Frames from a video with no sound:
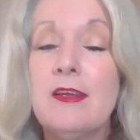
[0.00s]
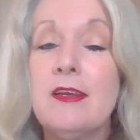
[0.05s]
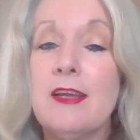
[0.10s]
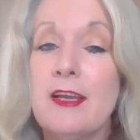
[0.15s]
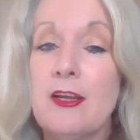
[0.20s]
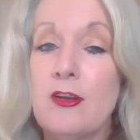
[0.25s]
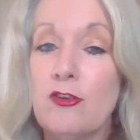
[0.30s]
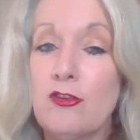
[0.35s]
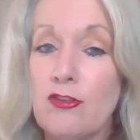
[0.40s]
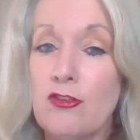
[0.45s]

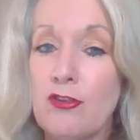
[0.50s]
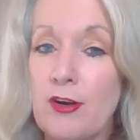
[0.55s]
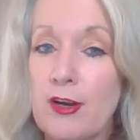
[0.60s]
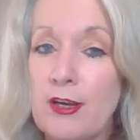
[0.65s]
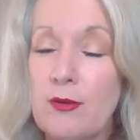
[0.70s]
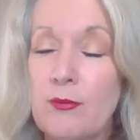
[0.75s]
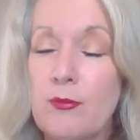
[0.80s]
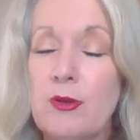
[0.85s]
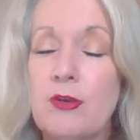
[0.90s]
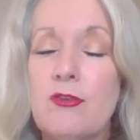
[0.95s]
In
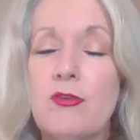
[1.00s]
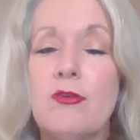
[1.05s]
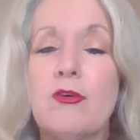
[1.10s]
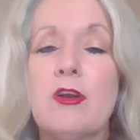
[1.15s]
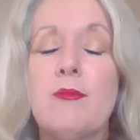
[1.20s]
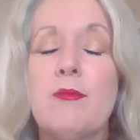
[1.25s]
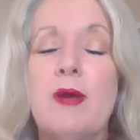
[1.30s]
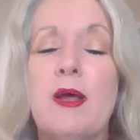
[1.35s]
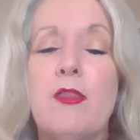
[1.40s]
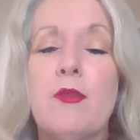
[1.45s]
Australia, we're
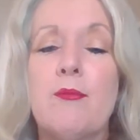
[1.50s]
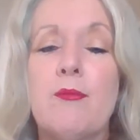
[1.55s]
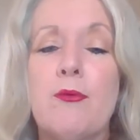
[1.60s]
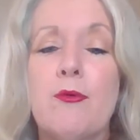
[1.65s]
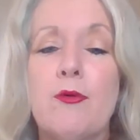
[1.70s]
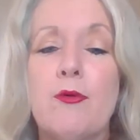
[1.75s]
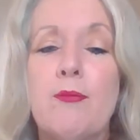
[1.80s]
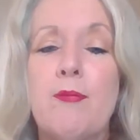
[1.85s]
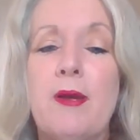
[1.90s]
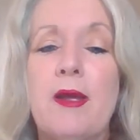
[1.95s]
talking about the
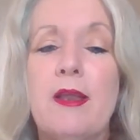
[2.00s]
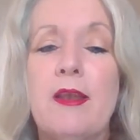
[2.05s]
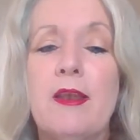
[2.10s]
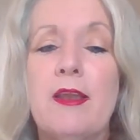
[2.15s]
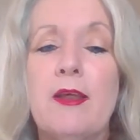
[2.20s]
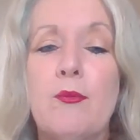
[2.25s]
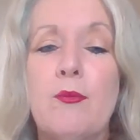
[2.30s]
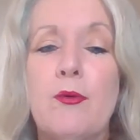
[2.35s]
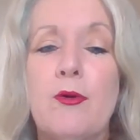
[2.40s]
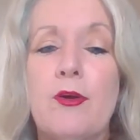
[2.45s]
Broadband
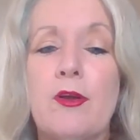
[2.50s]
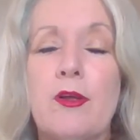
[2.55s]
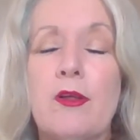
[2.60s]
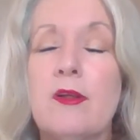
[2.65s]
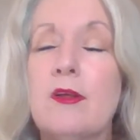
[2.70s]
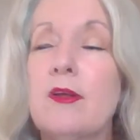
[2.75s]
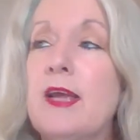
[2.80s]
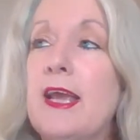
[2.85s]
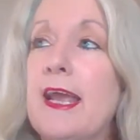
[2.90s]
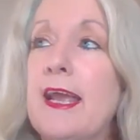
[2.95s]
Network,
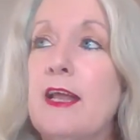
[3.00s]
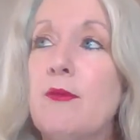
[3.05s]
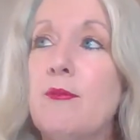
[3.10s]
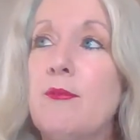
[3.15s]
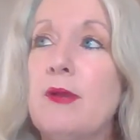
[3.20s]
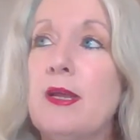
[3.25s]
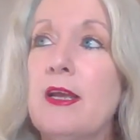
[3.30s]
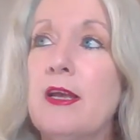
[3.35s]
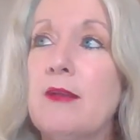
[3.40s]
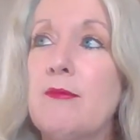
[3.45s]

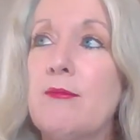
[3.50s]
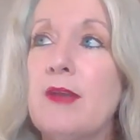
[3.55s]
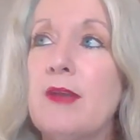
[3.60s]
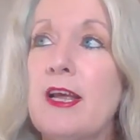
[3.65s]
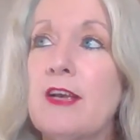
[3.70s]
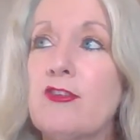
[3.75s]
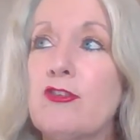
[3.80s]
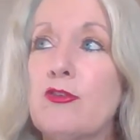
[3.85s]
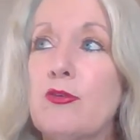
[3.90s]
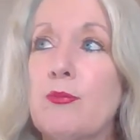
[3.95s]
NBN,
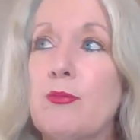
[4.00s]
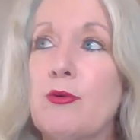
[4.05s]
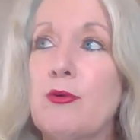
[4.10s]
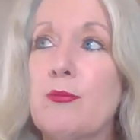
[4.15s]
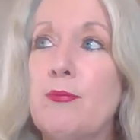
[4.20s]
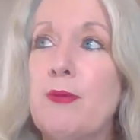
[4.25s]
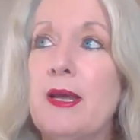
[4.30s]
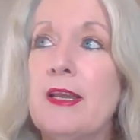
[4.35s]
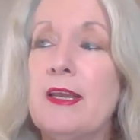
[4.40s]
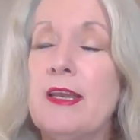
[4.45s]
National
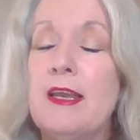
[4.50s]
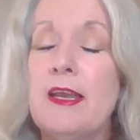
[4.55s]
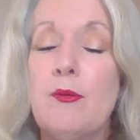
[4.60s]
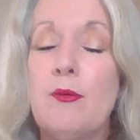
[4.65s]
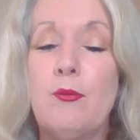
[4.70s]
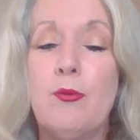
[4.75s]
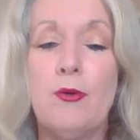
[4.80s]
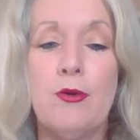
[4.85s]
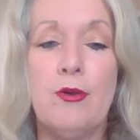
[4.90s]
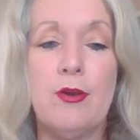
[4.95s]
Broadband
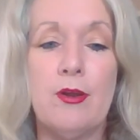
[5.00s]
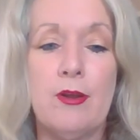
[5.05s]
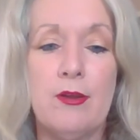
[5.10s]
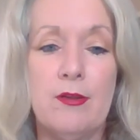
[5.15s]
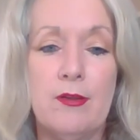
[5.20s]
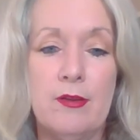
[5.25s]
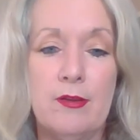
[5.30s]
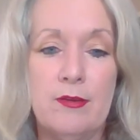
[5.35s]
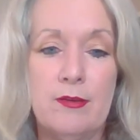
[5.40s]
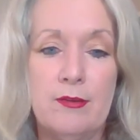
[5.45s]
Network.
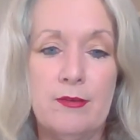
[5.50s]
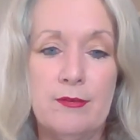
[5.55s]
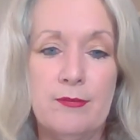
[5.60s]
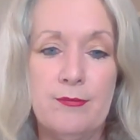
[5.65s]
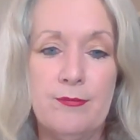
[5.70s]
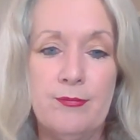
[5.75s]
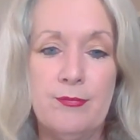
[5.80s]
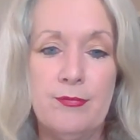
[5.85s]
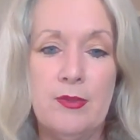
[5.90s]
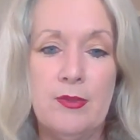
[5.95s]

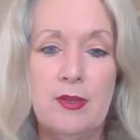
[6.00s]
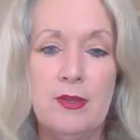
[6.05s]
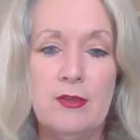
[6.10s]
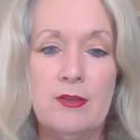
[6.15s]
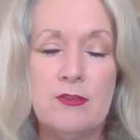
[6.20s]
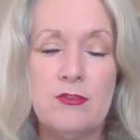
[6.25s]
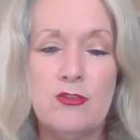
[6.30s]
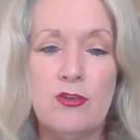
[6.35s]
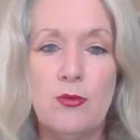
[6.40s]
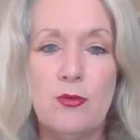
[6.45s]

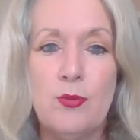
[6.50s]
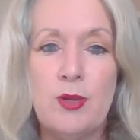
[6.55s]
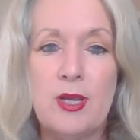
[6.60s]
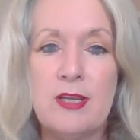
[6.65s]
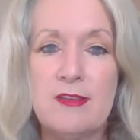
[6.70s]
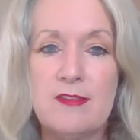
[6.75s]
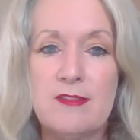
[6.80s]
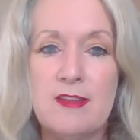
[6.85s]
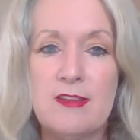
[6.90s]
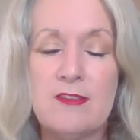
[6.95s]
So we
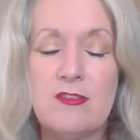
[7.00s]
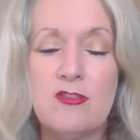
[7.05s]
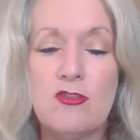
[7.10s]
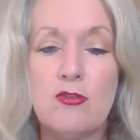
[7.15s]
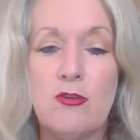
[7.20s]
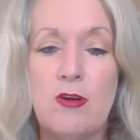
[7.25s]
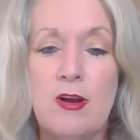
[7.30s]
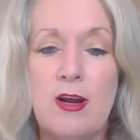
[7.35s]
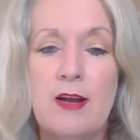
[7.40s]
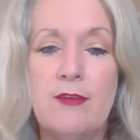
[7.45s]
can see this is
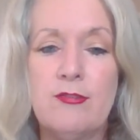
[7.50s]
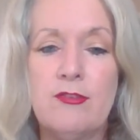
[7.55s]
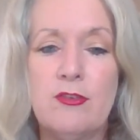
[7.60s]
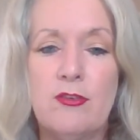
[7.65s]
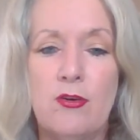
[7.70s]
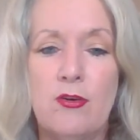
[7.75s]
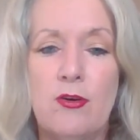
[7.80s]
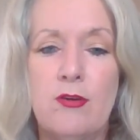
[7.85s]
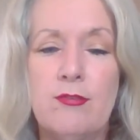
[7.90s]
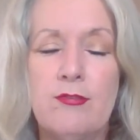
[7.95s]
grafted
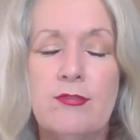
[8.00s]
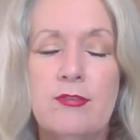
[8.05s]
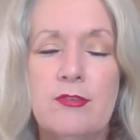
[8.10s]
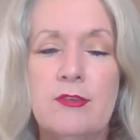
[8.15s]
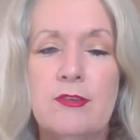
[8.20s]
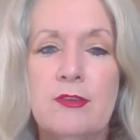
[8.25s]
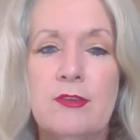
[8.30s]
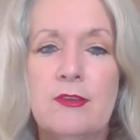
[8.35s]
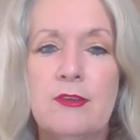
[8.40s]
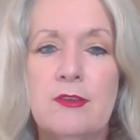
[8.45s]
off
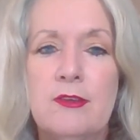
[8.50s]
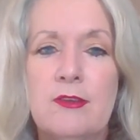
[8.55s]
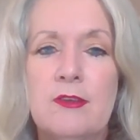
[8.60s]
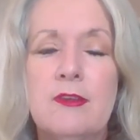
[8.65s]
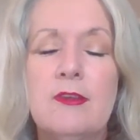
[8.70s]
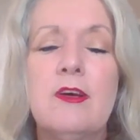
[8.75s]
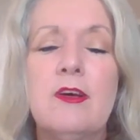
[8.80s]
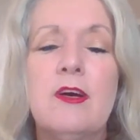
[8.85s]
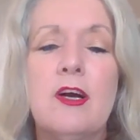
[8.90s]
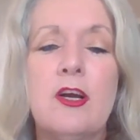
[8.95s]

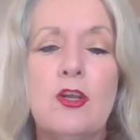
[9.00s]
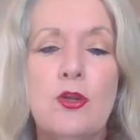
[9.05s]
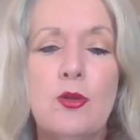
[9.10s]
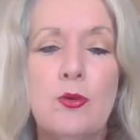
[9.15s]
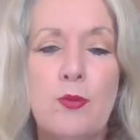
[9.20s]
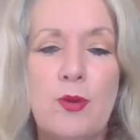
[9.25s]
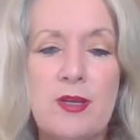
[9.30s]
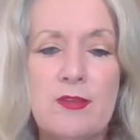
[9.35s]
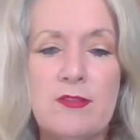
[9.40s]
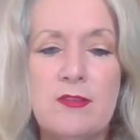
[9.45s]
a
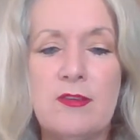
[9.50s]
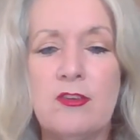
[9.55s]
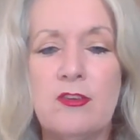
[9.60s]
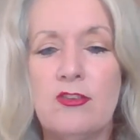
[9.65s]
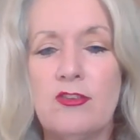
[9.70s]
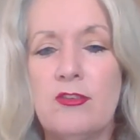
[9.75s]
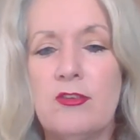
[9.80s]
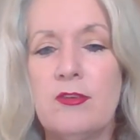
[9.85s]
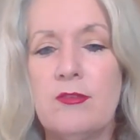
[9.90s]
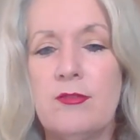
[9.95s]
US
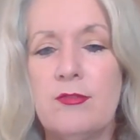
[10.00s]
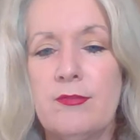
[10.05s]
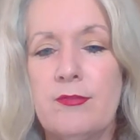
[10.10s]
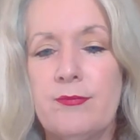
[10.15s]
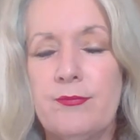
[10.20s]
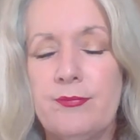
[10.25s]
initiative.